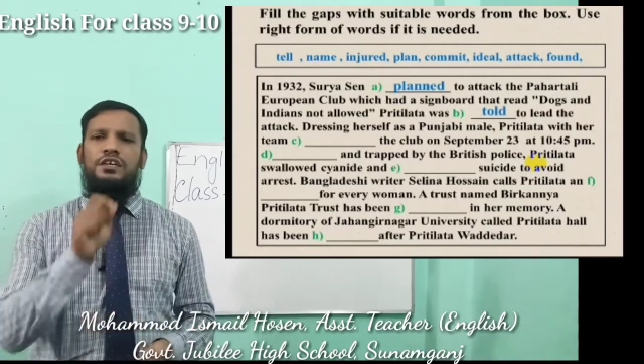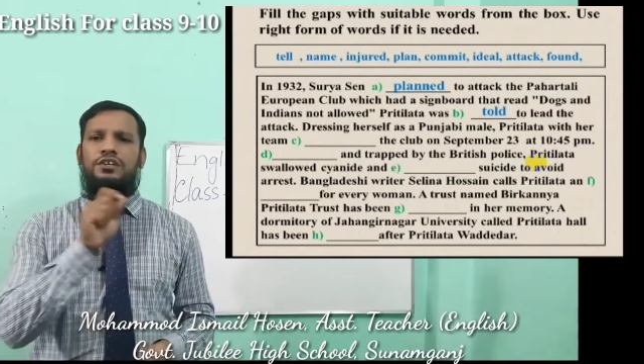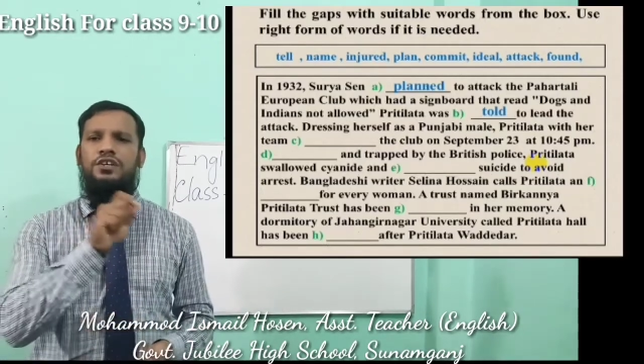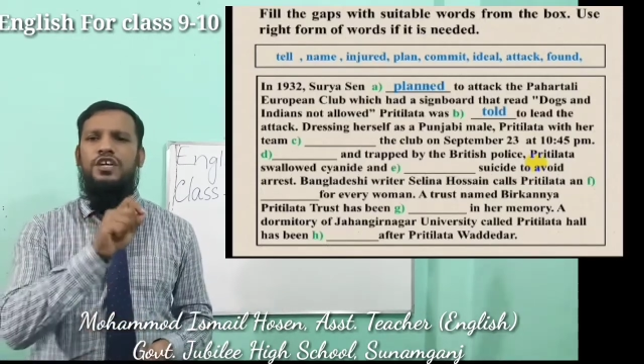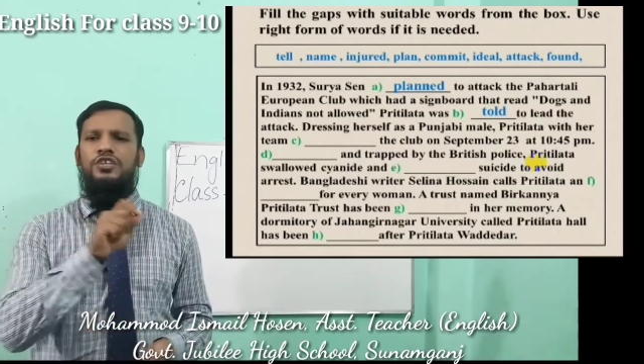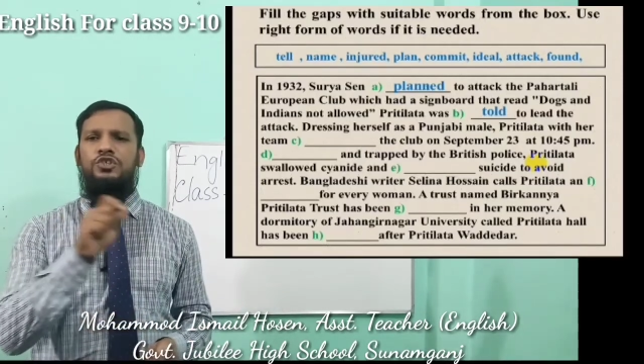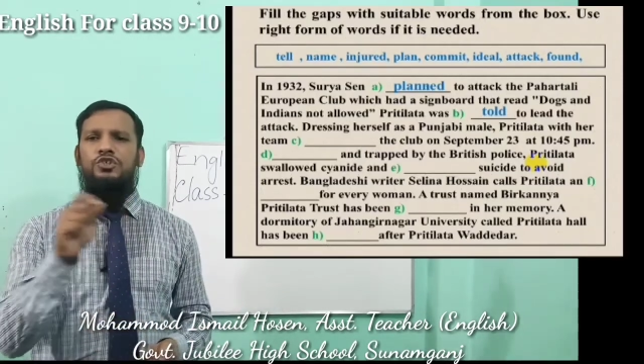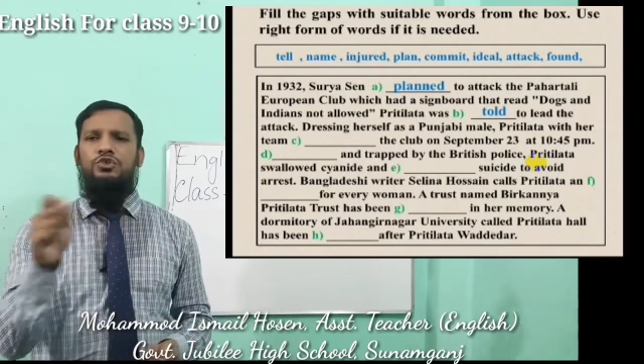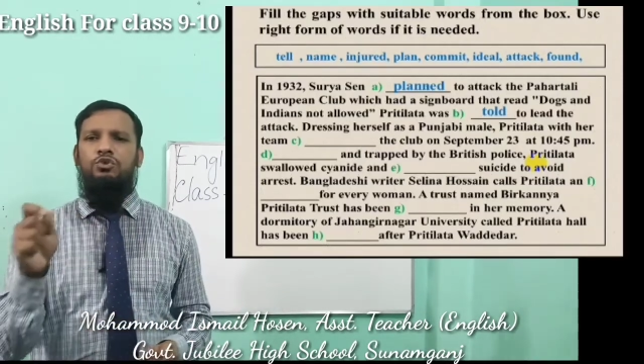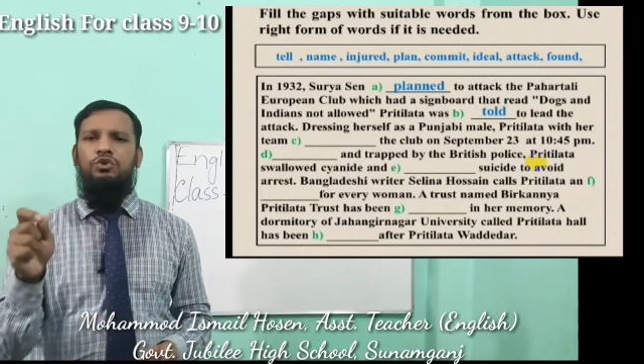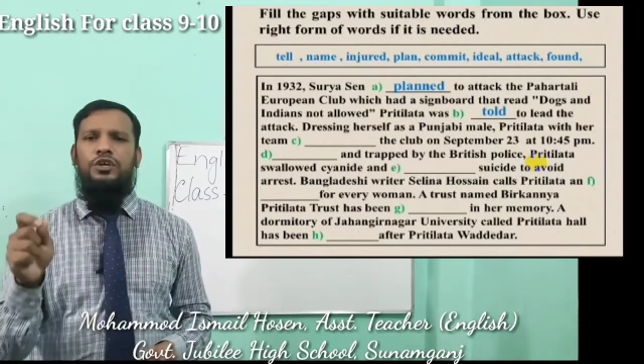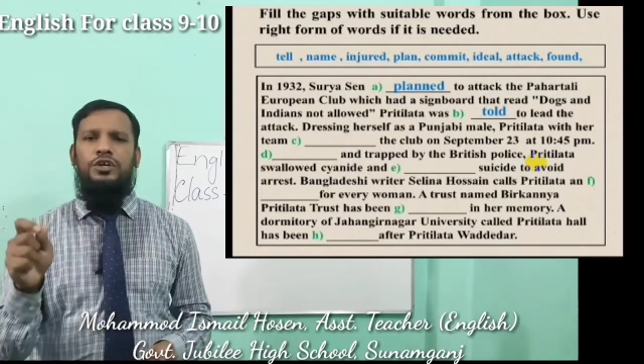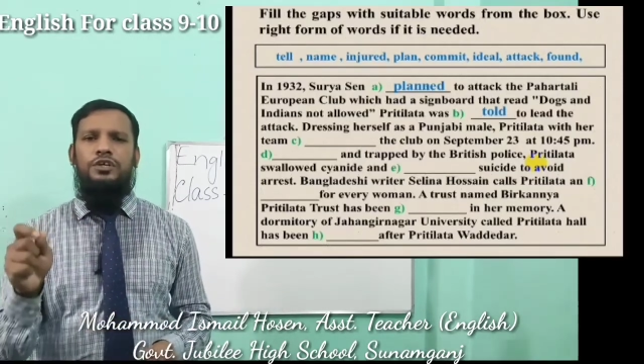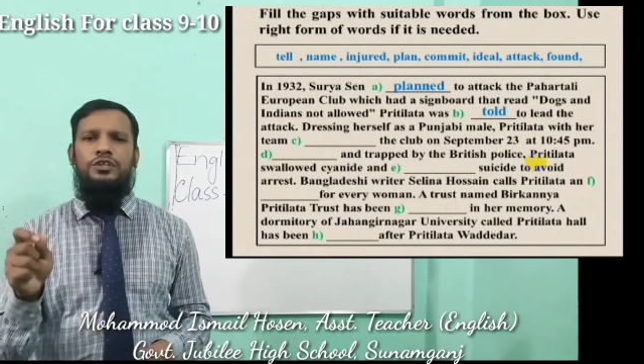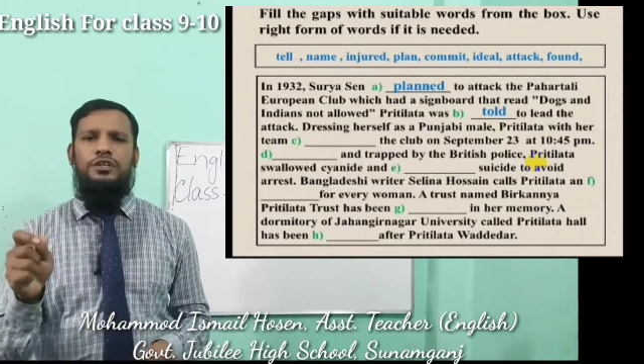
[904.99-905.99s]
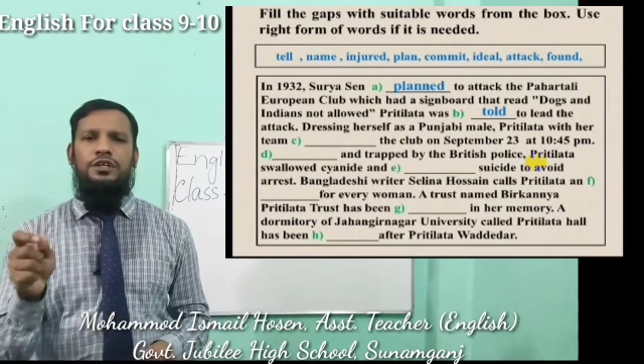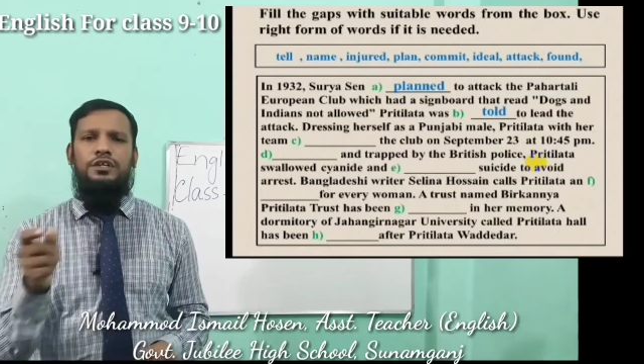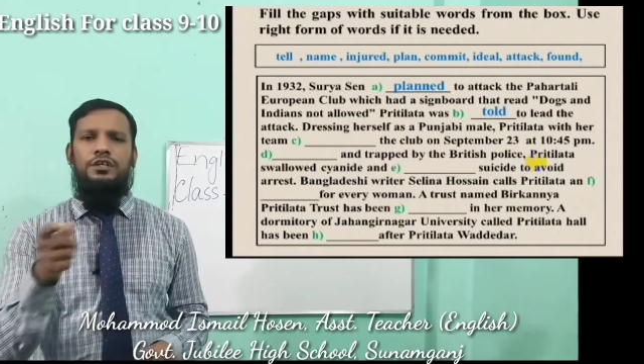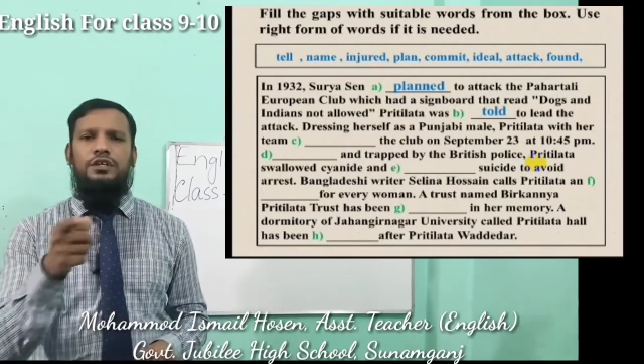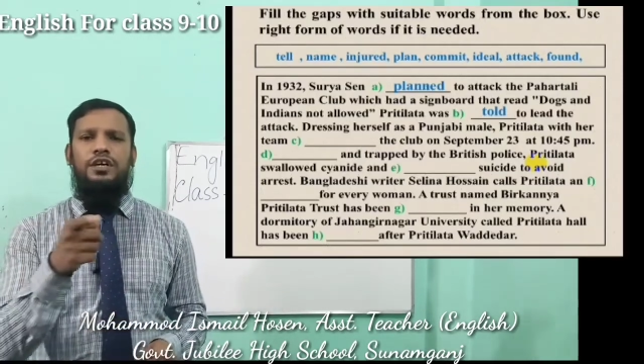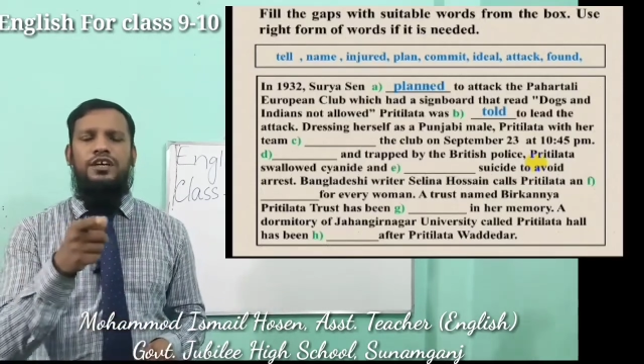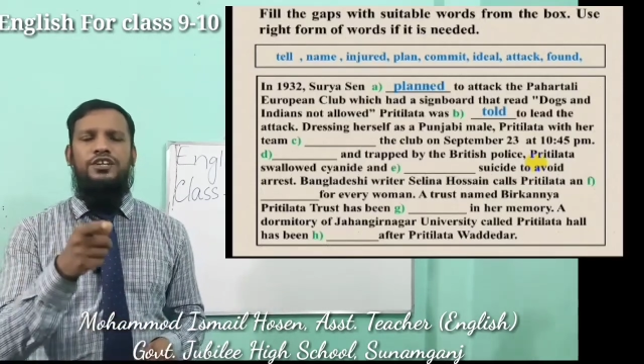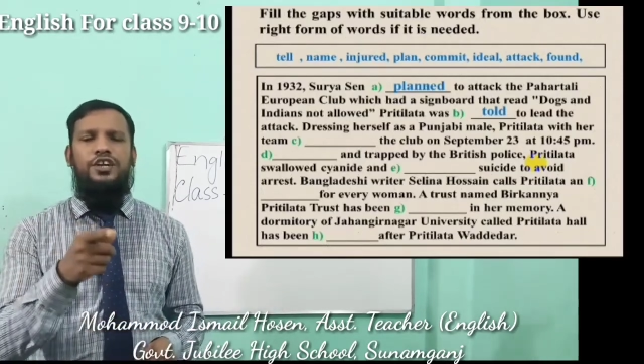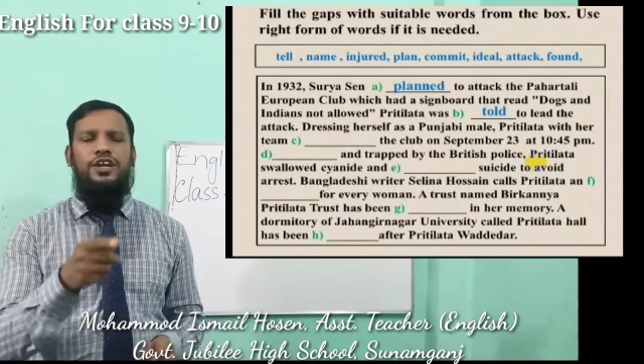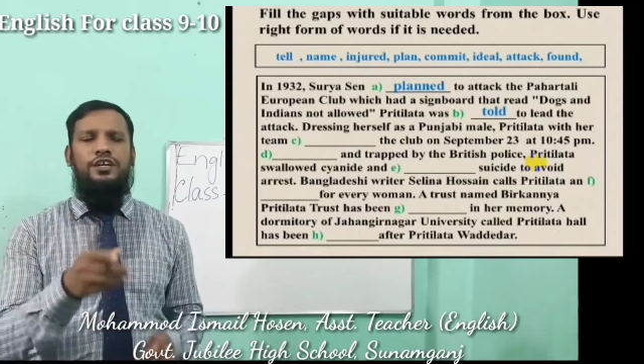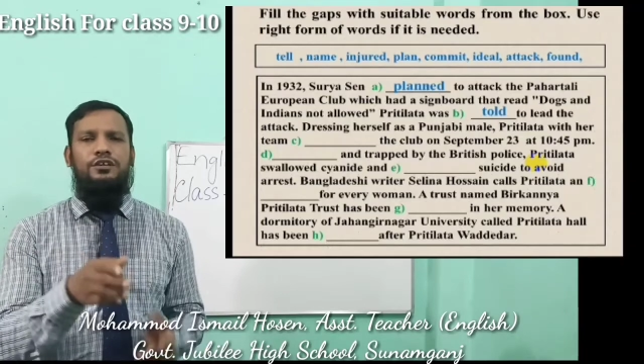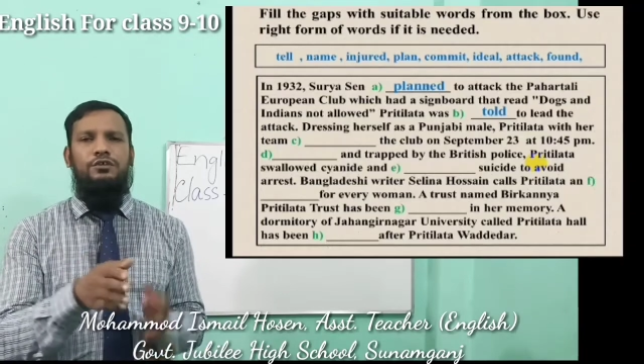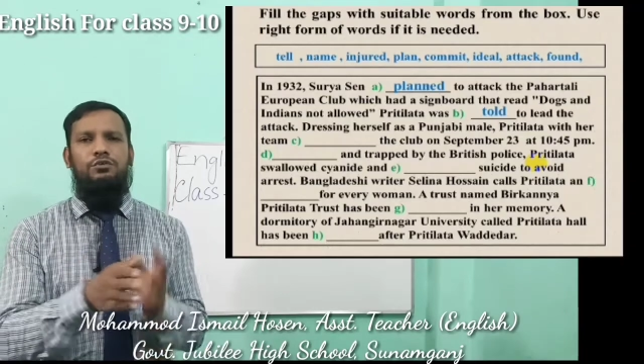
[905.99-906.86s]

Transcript: destined to lead the attack,